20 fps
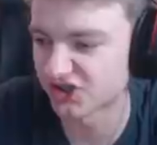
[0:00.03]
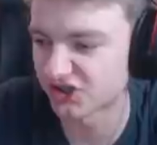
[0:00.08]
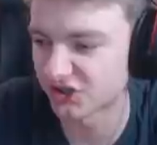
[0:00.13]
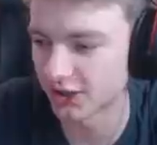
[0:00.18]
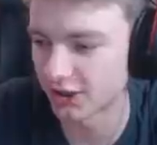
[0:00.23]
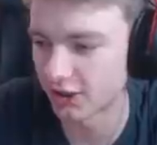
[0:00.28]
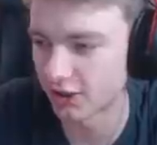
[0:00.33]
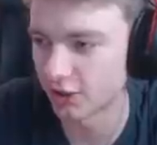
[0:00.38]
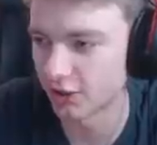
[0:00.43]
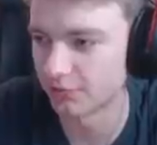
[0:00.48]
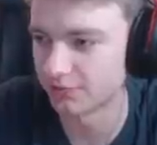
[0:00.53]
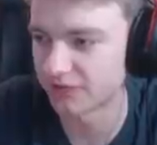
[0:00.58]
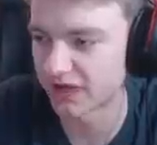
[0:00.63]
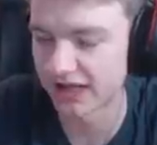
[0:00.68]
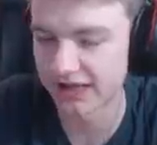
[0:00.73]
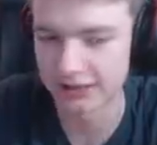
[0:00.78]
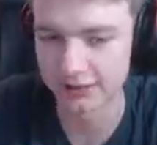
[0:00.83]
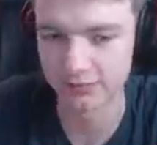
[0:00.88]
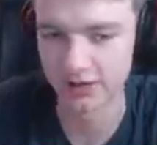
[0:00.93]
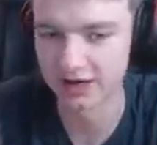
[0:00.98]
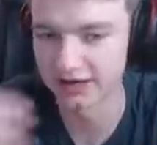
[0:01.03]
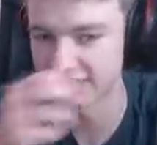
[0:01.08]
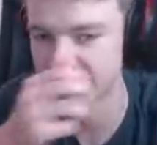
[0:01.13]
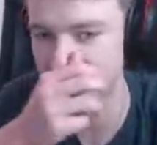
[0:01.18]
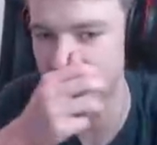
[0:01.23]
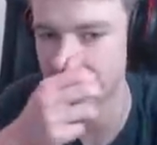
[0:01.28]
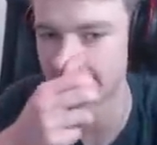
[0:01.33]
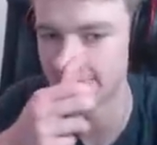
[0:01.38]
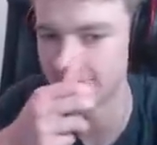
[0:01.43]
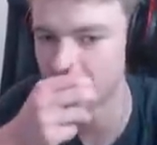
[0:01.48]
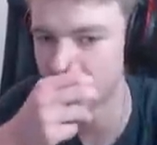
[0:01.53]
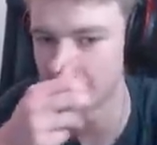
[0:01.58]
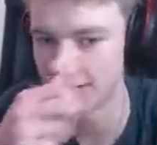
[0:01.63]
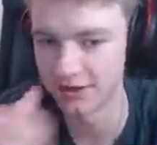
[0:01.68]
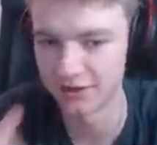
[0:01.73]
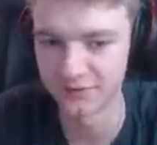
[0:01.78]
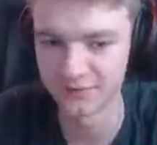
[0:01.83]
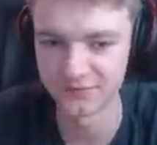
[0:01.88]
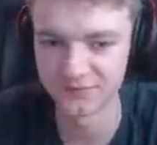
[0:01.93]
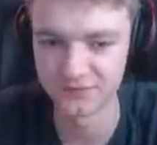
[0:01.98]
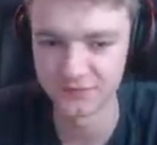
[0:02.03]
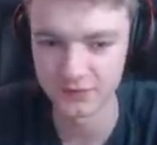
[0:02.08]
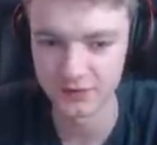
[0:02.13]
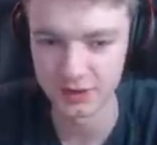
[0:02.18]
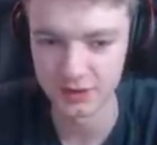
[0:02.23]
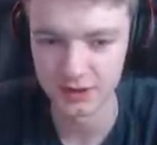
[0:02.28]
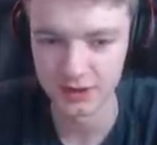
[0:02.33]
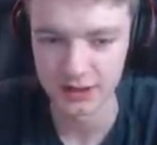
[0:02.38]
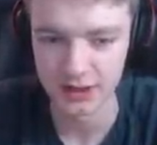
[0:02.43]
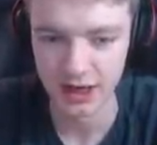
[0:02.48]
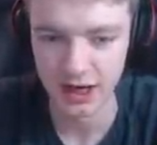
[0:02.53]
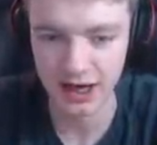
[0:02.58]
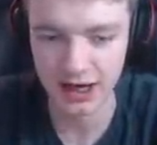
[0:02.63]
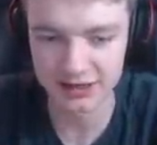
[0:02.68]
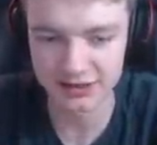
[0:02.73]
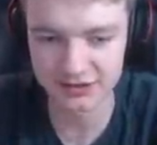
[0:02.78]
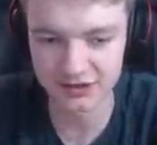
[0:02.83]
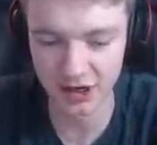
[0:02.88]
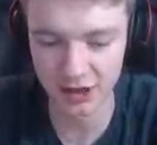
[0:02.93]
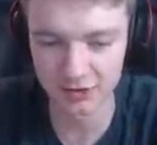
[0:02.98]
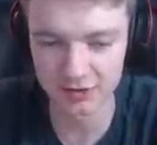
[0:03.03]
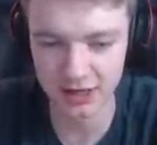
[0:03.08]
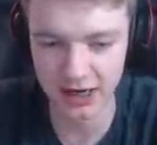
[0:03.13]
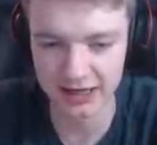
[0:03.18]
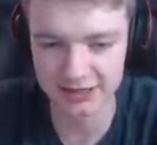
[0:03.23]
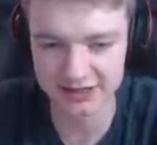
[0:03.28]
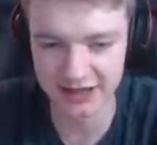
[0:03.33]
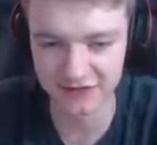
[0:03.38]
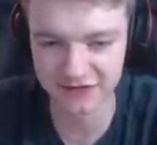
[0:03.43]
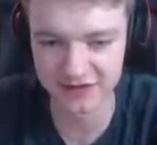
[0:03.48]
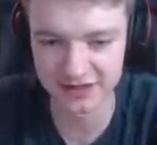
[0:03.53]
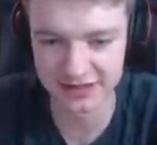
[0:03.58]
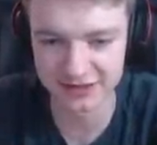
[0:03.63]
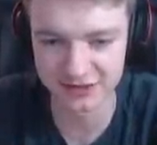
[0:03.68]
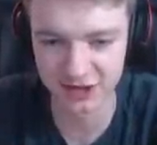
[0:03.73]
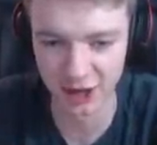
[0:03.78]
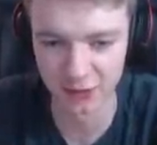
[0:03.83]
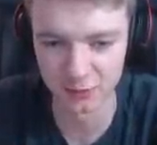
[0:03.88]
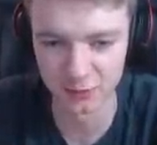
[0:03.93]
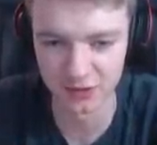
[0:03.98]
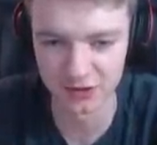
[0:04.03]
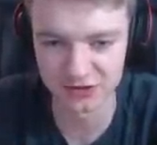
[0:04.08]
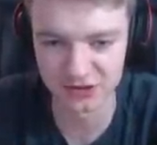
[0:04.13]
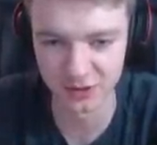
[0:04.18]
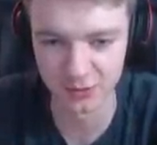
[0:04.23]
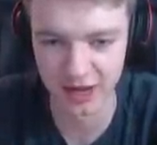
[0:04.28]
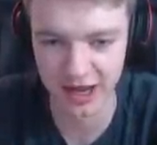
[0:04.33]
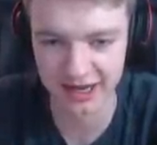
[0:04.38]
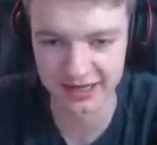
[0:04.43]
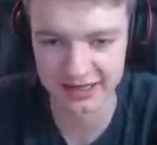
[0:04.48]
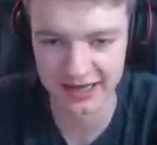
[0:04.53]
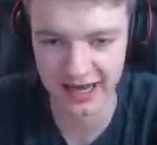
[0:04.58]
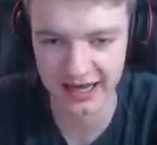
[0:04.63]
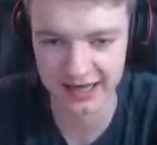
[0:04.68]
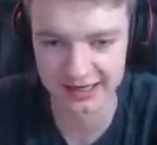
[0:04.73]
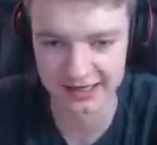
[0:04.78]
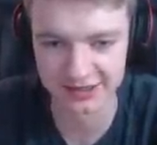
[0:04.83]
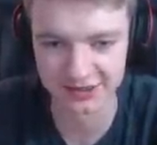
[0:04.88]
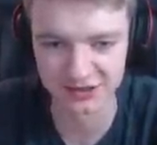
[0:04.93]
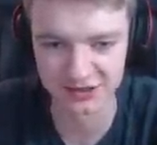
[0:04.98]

updating my game. I definitely don't want to wear cat